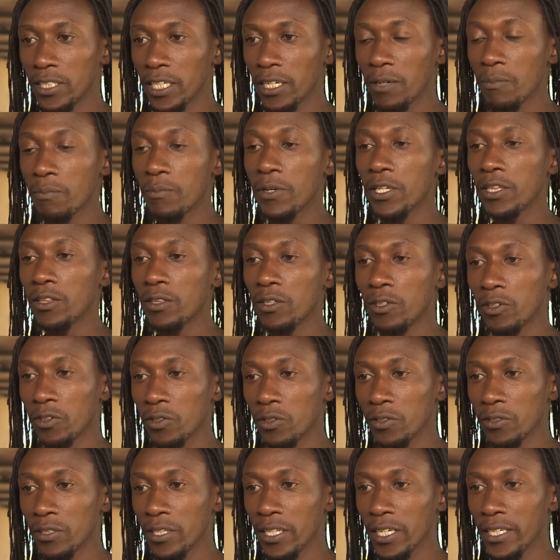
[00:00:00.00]
take me
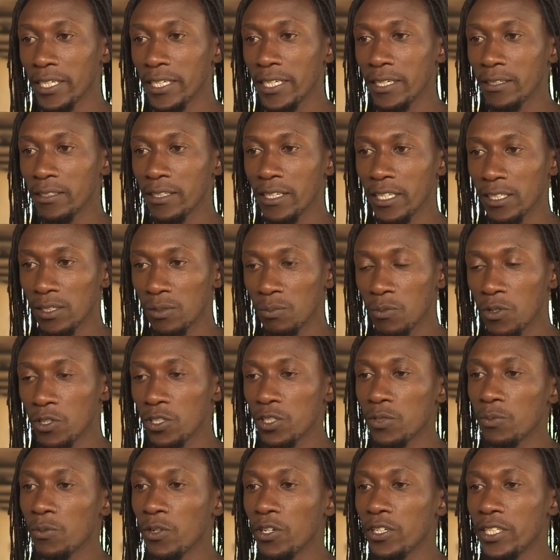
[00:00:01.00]
through the
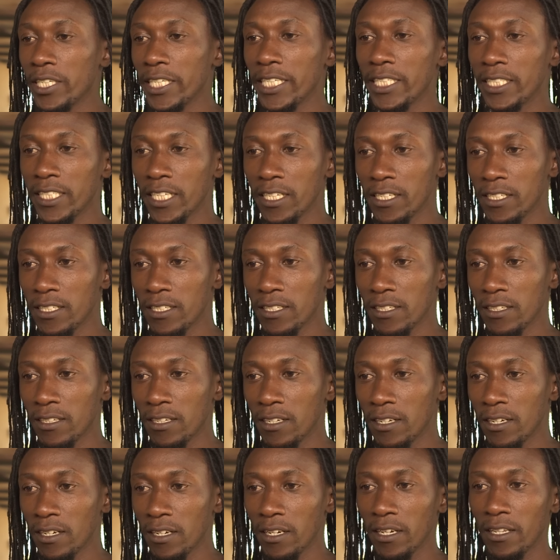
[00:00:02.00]
small details
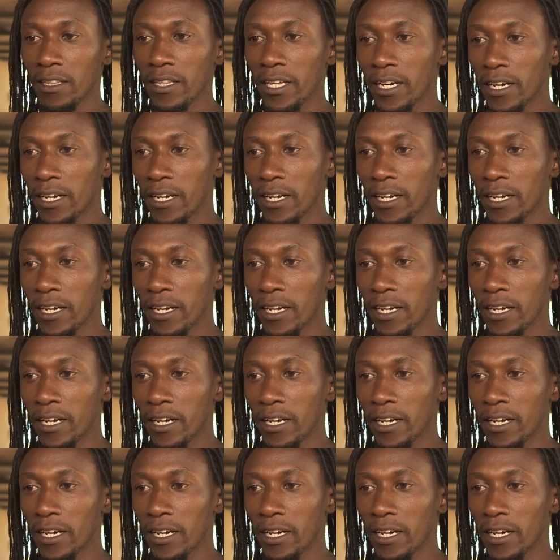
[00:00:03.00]
in